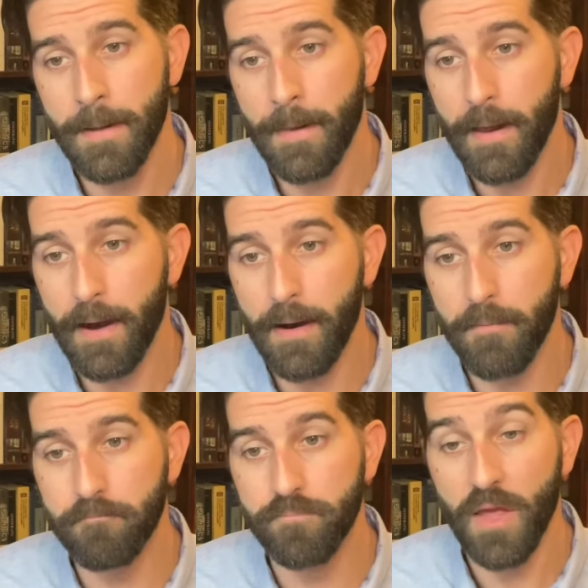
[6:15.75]

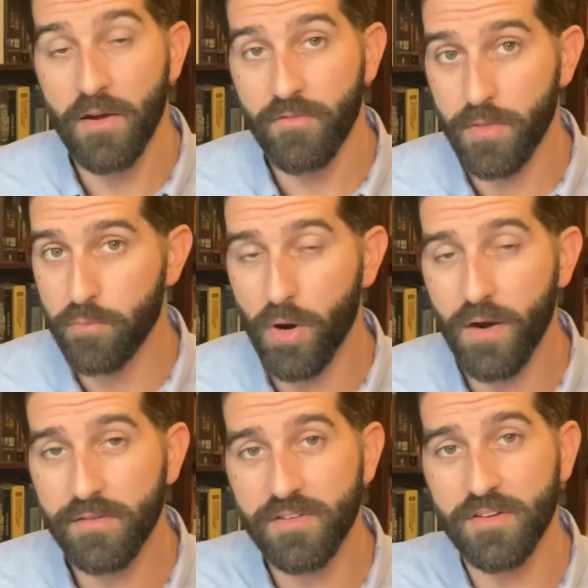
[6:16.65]
Um, from the
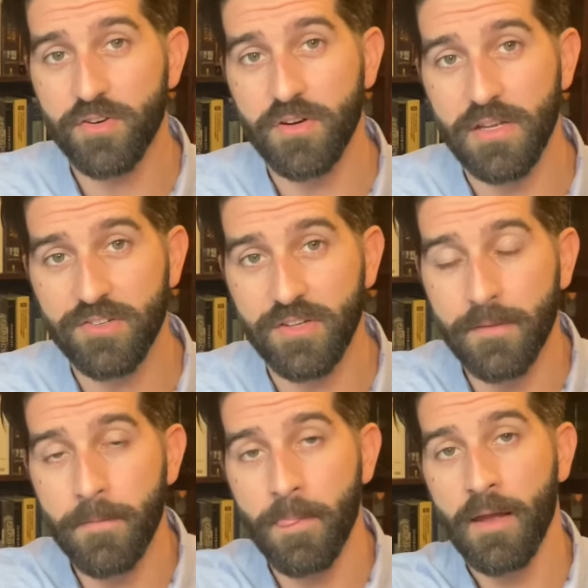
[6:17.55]
Protestant tradition,
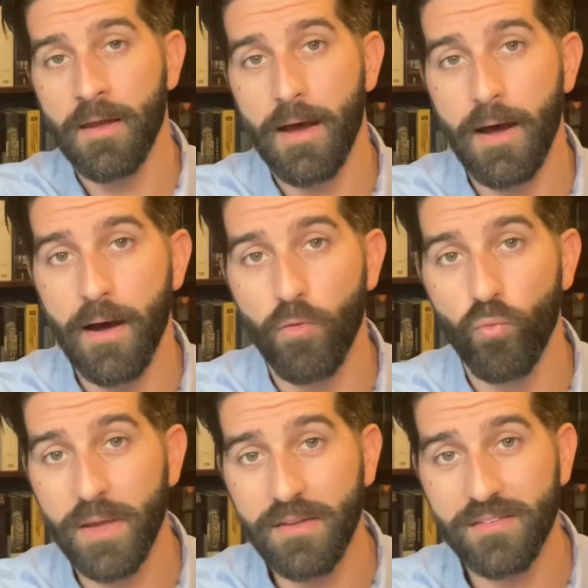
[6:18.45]
uh,
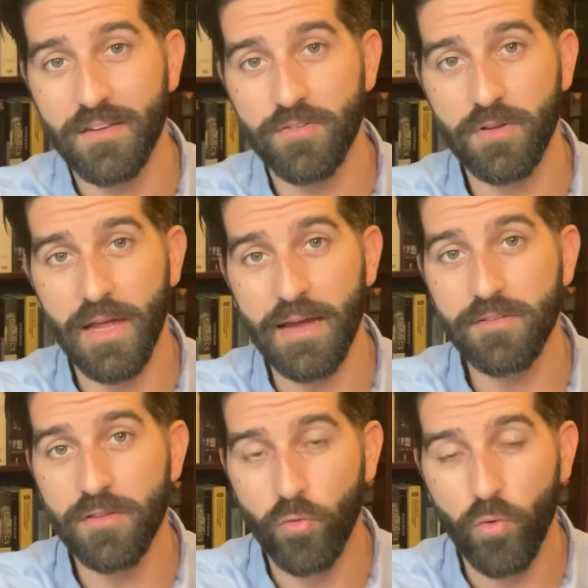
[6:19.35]
we centralize
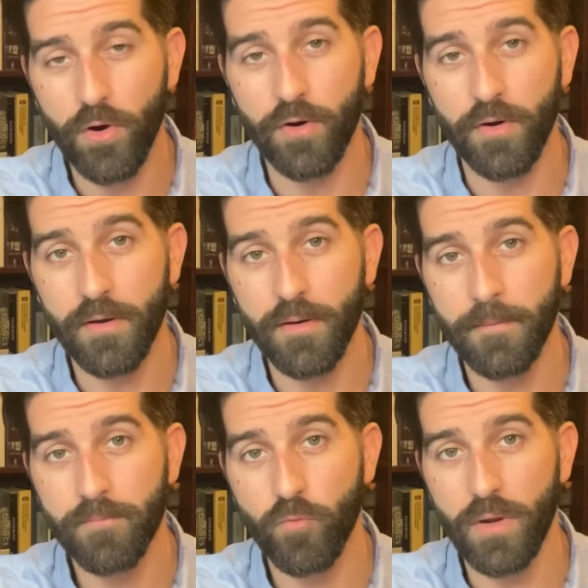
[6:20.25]
the word.
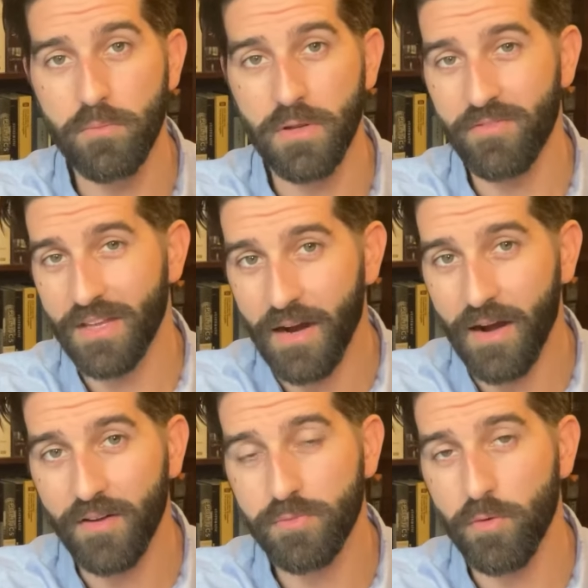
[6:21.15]
We believe the
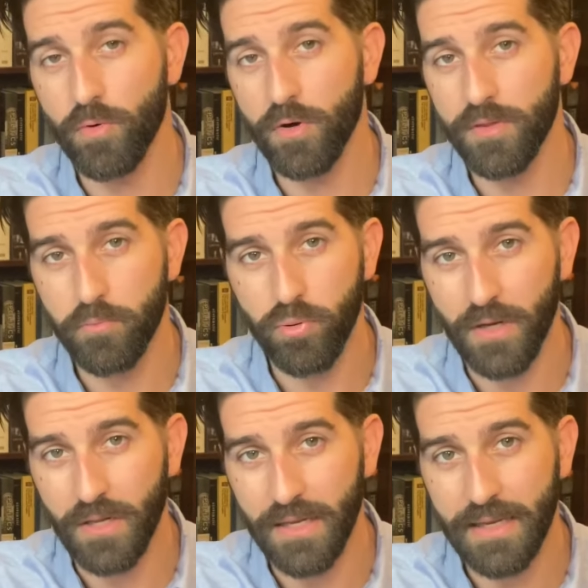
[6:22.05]
gospel word, the
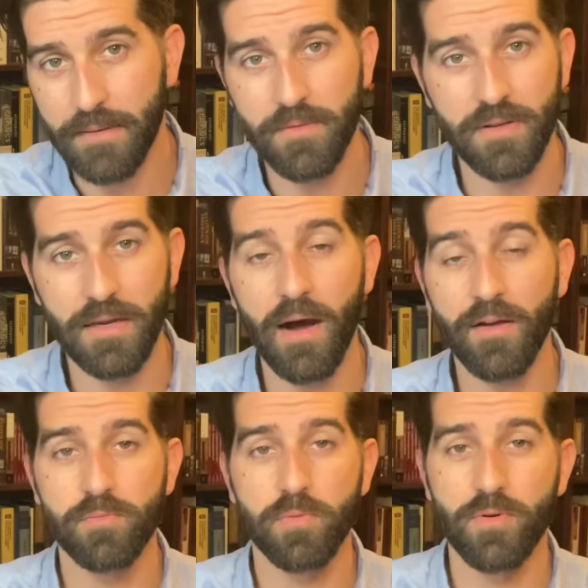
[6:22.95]
proclaimed
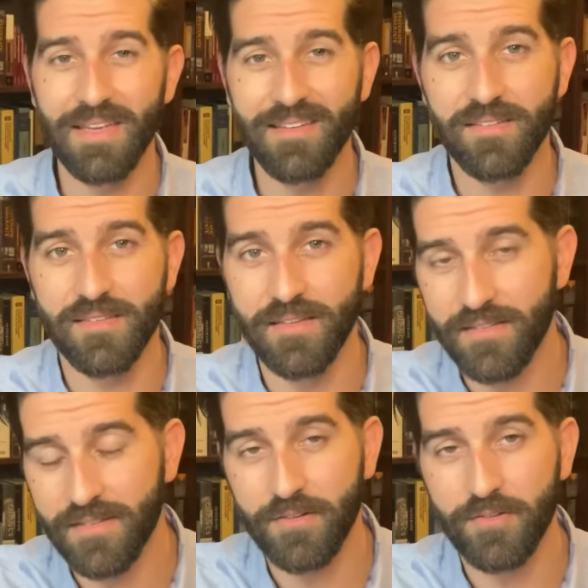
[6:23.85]
gospel, is the
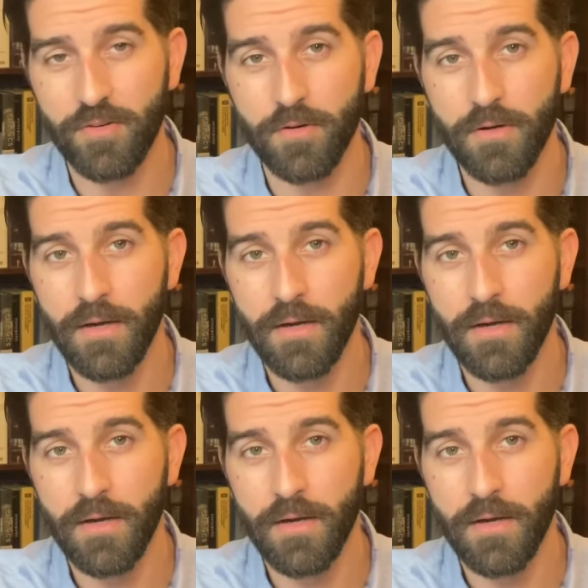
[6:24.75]
central,